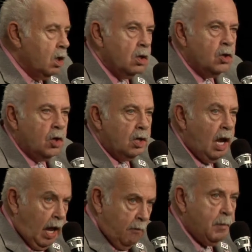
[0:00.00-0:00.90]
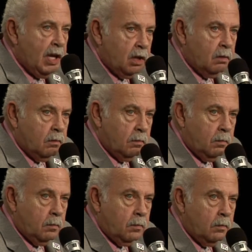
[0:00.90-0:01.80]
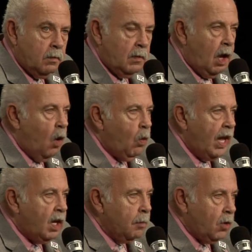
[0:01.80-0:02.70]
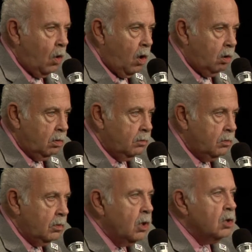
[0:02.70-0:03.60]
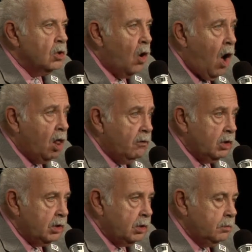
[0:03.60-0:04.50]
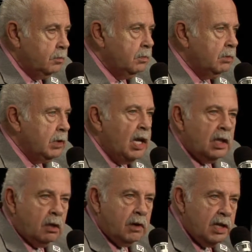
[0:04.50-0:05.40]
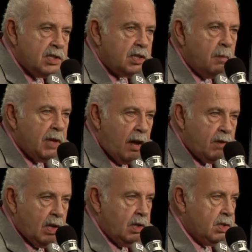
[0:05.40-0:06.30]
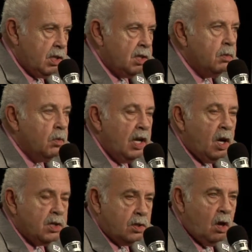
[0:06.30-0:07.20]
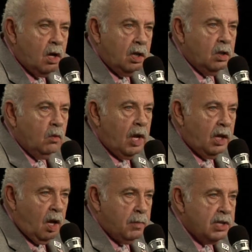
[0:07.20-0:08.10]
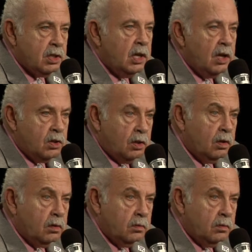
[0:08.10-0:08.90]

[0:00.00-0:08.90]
should have been a wake-up call to all of us. There is some evidence that we are starting to wake up as a nation.